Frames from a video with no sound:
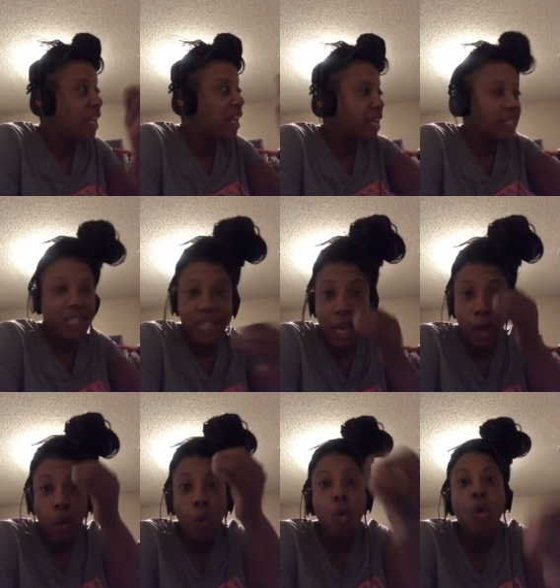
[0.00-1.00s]
It's that
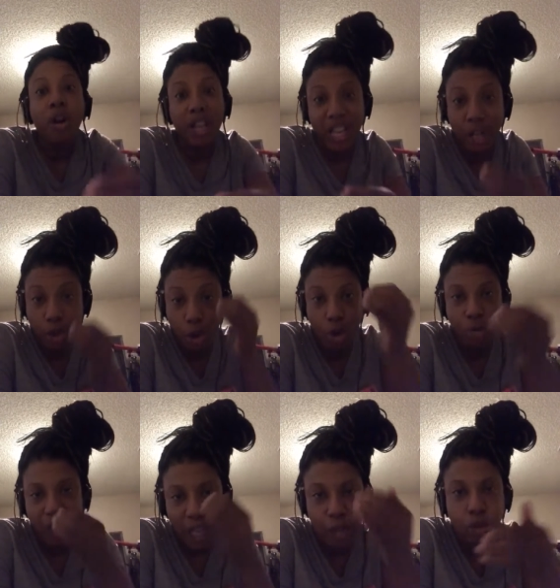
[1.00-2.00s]
order. He
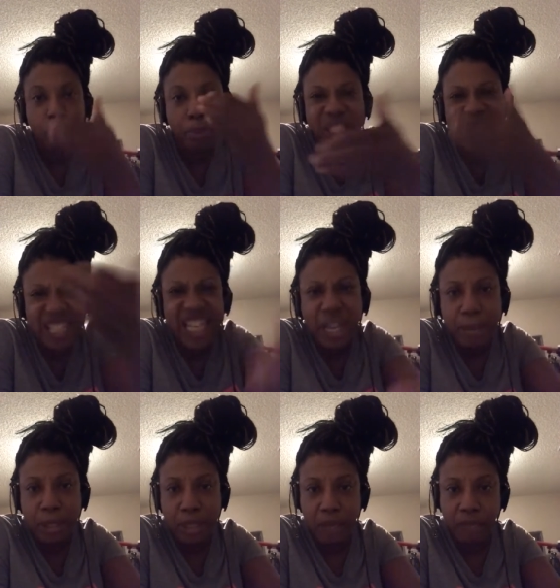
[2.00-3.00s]
knows how to present
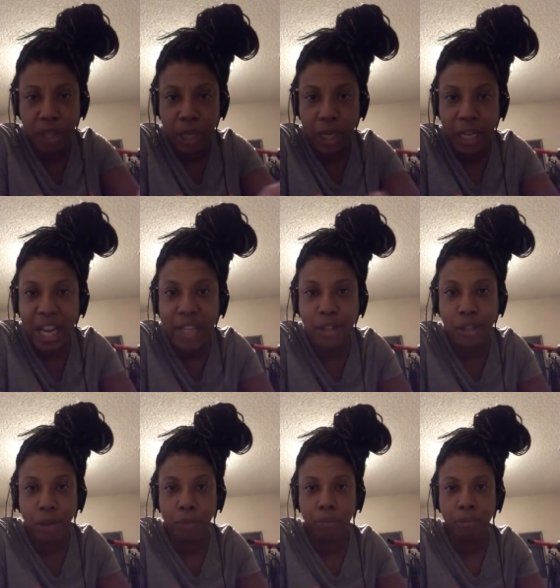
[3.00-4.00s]
Himself to get an answer.